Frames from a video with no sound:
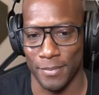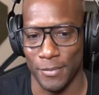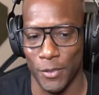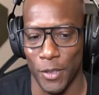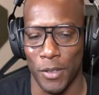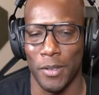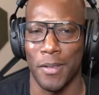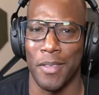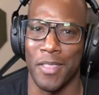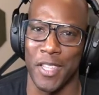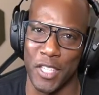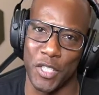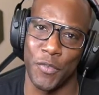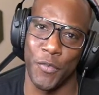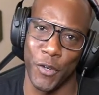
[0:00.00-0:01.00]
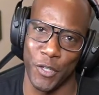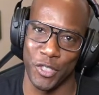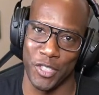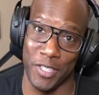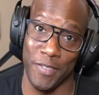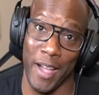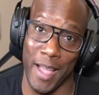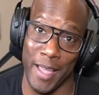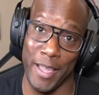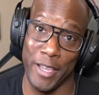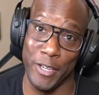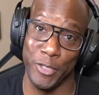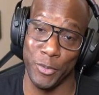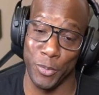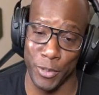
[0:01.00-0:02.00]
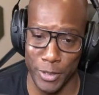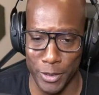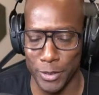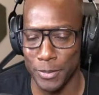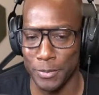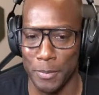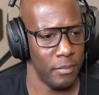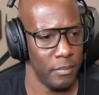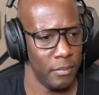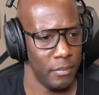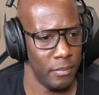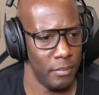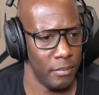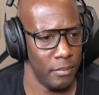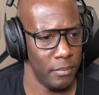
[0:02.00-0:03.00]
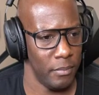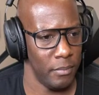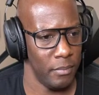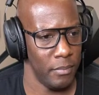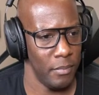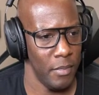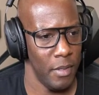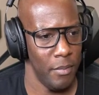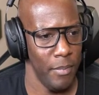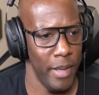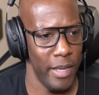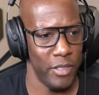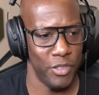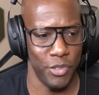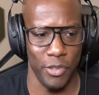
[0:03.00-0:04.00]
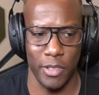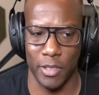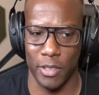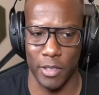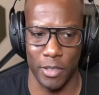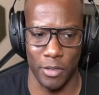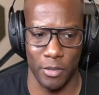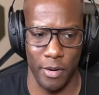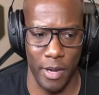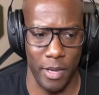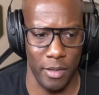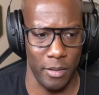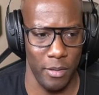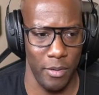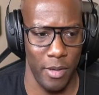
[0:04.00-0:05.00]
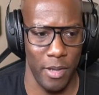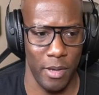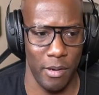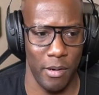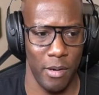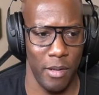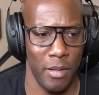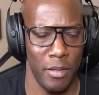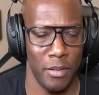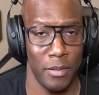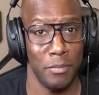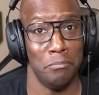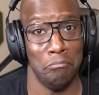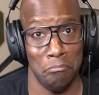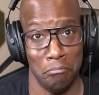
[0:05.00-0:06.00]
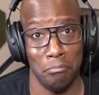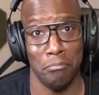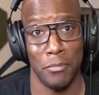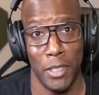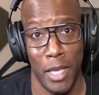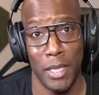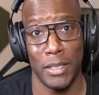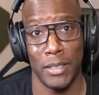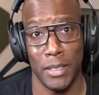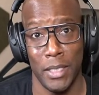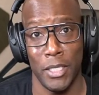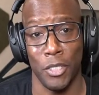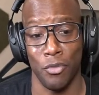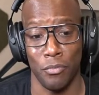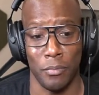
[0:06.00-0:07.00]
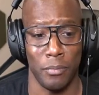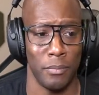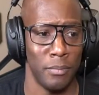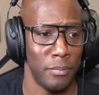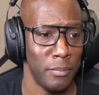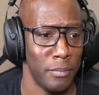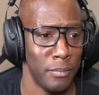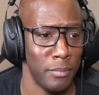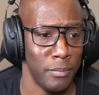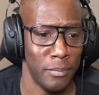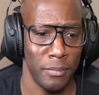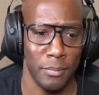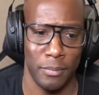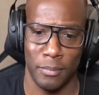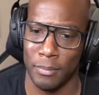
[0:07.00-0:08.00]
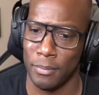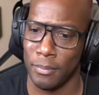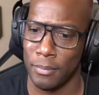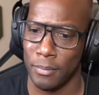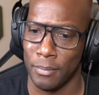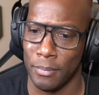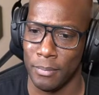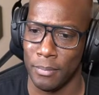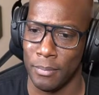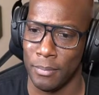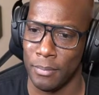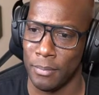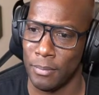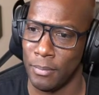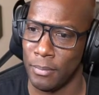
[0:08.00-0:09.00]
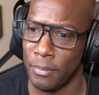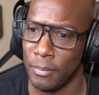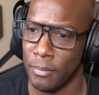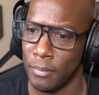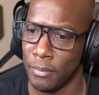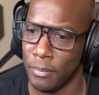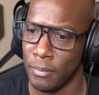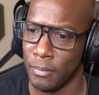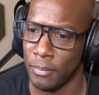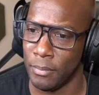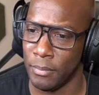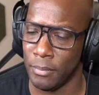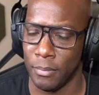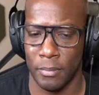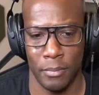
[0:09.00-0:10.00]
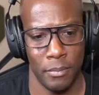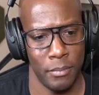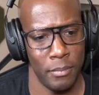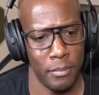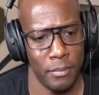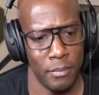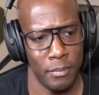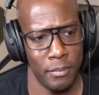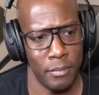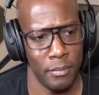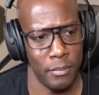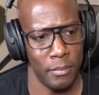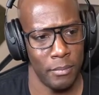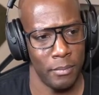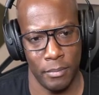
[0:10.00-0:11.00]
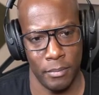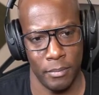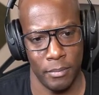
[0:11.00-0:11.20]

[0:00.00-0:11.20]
Well, this version of Ion is weird. Man, Julie looking great. Go ahead, girl. I'll see you. We agreed it would only be you and me.